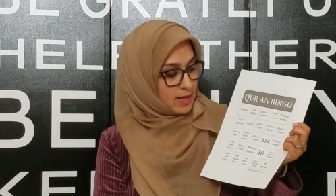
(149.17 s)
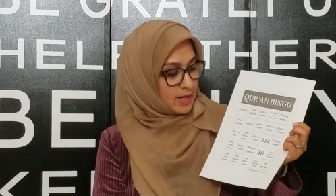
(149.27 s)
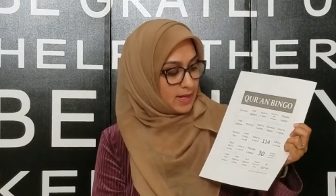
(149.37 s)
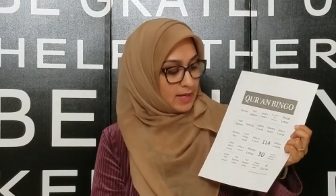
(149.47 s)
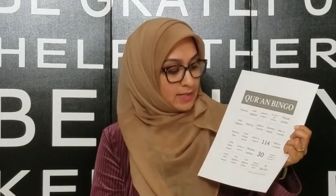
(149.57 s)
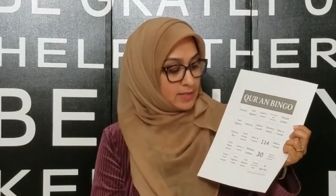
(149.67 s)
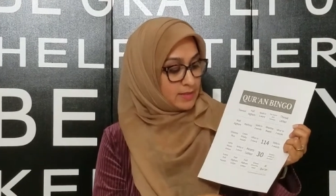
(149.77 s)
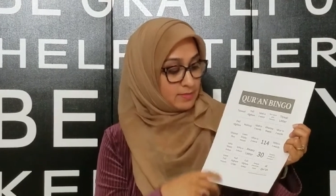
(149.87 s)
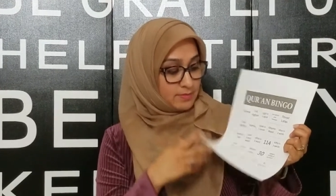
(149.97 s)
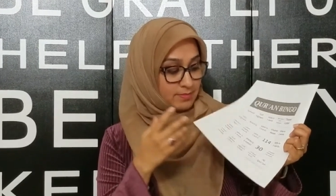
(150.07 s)
And
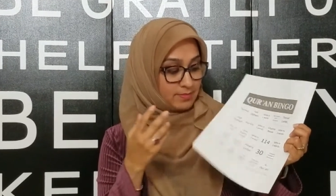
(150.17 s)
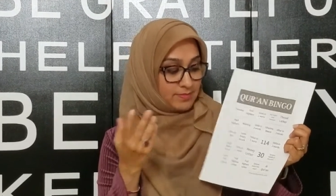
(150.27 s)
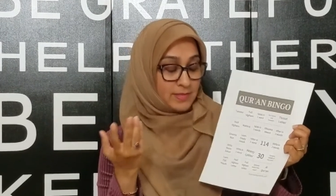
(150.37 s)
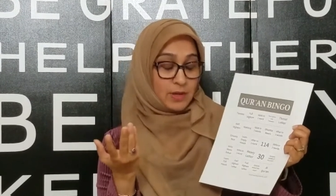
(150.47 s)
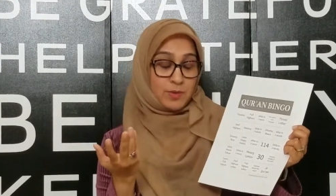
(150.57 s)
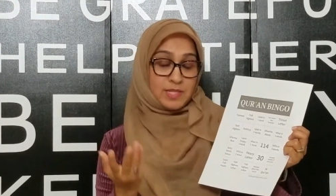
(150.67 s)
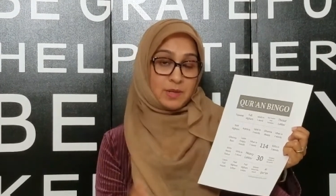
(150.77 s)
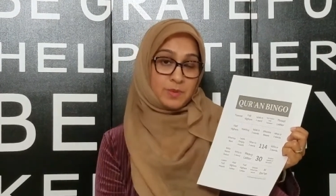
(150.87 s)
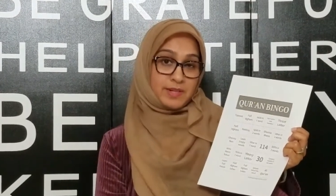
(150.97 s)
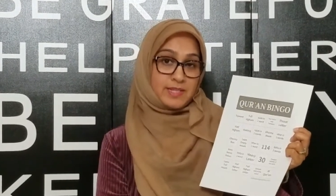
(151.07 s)
that was
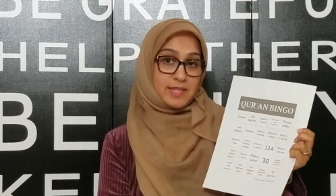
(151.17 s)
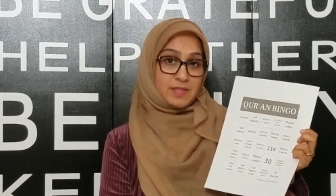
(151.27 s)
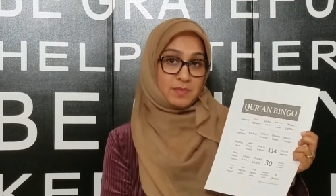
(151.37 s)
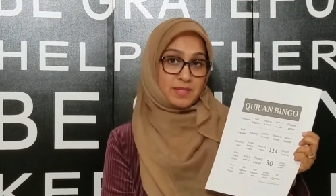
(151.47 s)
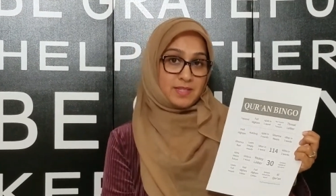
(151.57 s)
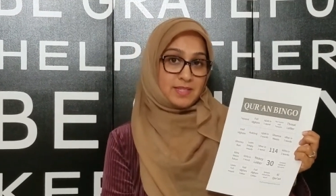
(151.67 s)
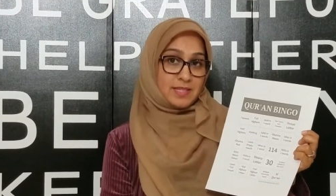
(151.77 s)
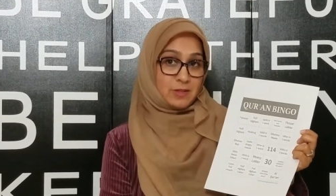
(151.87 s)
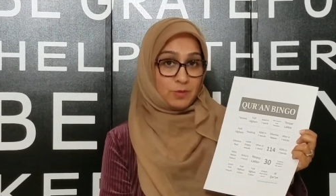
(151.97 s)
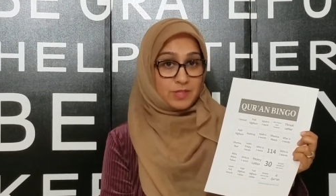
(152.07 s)
our assessment. This is
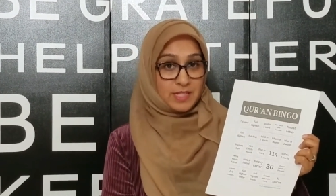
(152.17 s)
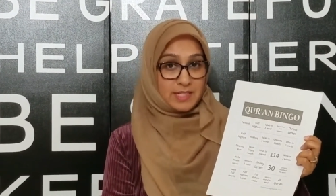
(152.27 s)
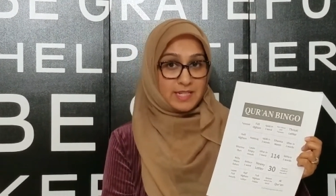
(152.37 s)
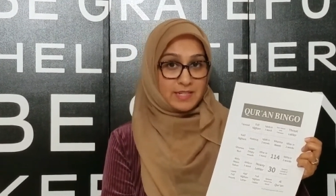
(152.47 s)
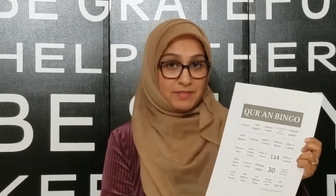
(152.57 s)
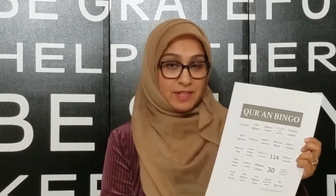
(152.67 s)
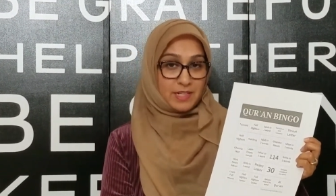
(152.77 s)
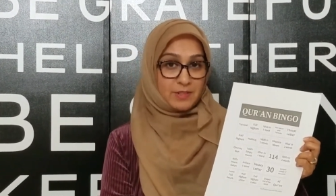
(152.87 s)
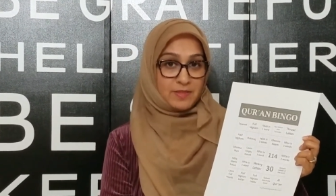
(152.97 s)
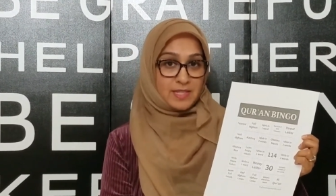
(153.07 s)
an alternative
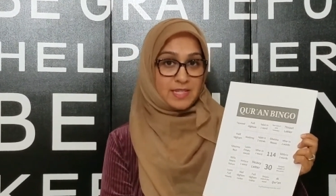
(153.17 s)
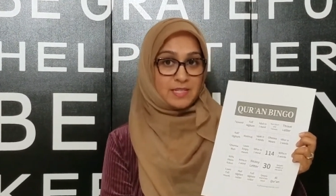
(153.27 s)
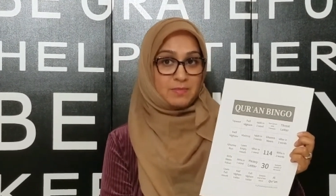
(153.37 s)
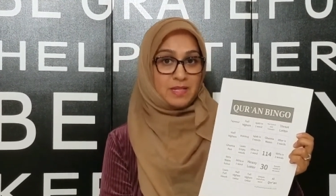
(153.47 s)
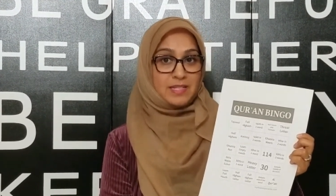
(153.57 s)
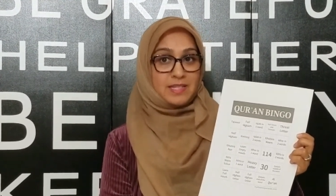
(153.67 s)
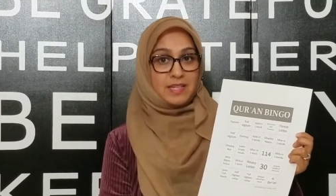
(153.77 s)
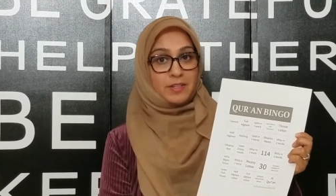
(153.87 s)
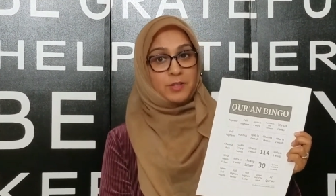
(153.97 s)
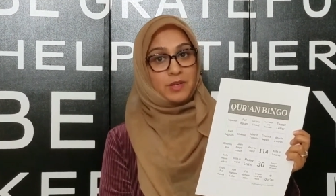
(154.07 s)
kind of assessment
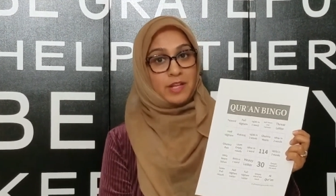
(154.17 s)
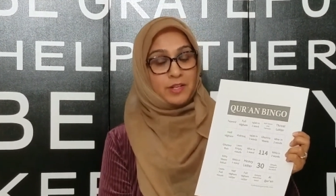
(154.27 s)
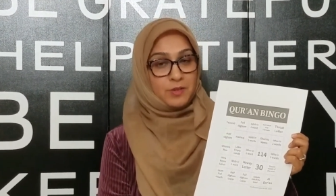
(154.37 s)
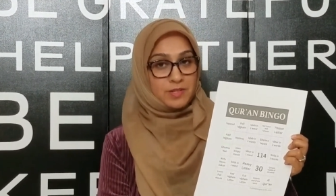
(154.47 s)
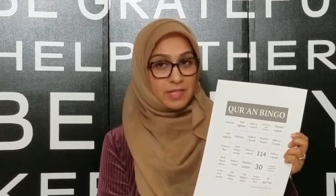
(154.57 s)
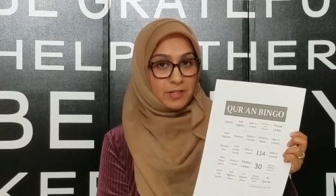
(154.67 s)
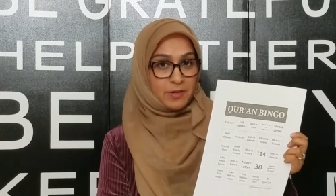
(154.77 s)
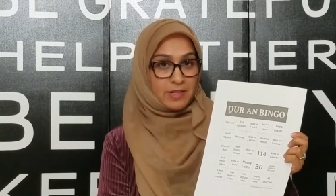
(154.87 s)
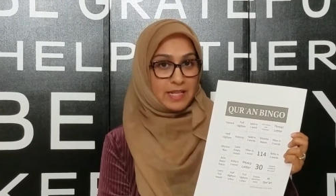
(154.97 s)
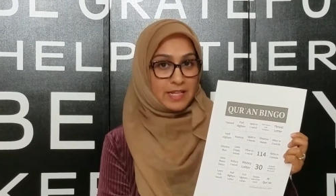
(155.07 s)
that you can use in
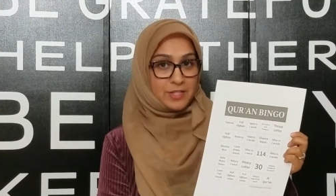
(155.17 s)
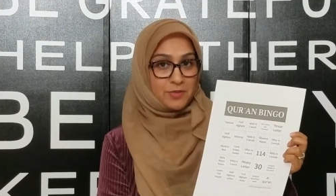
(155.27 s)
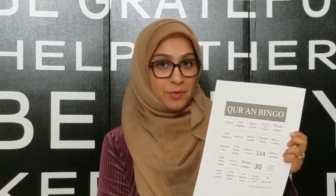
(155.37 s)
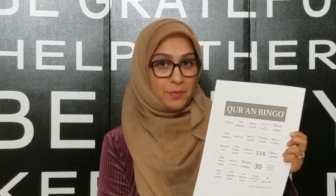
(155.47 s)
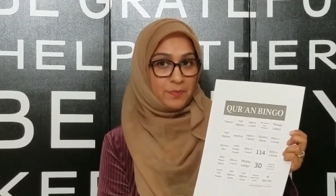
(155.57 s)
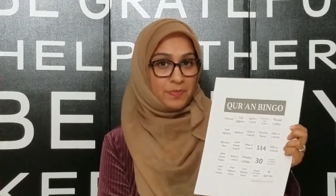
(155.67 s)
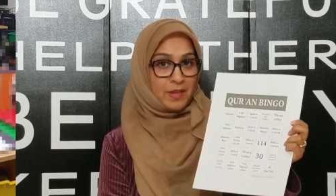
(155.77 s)
your classroom.